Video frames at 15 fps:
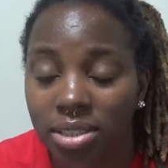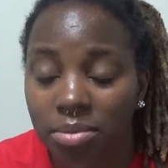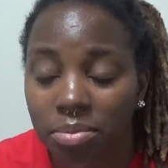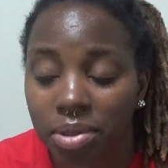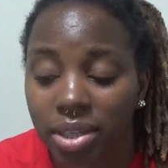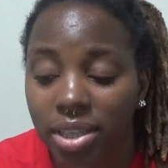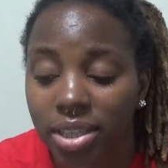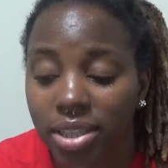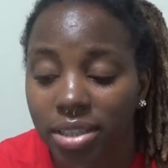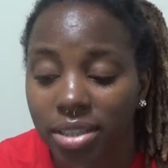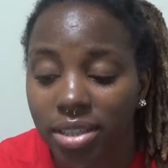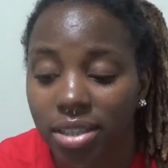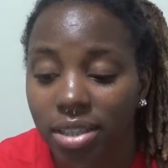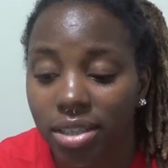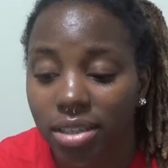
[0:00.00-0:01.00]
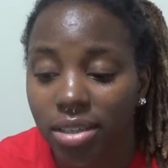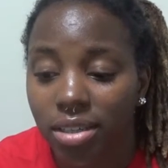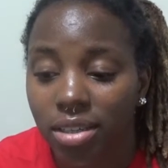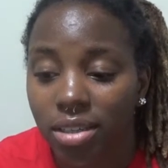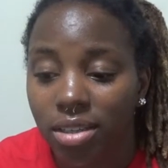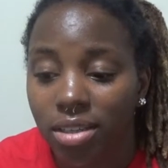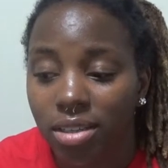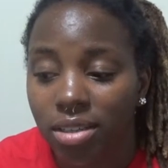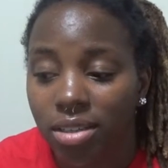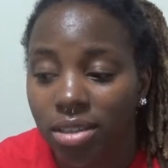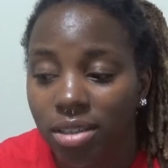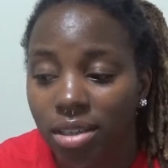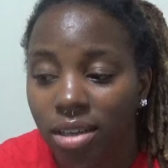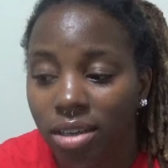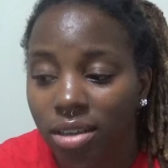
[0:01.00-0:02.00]
opinion.
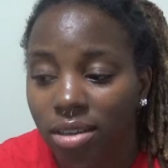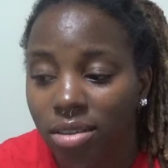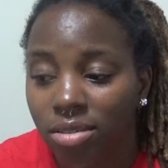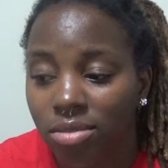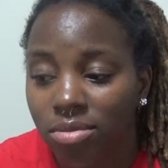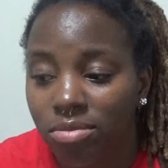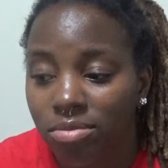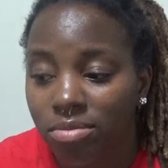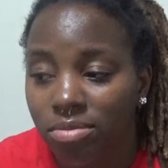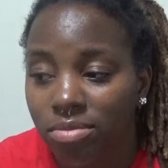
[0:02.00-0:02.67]
Um,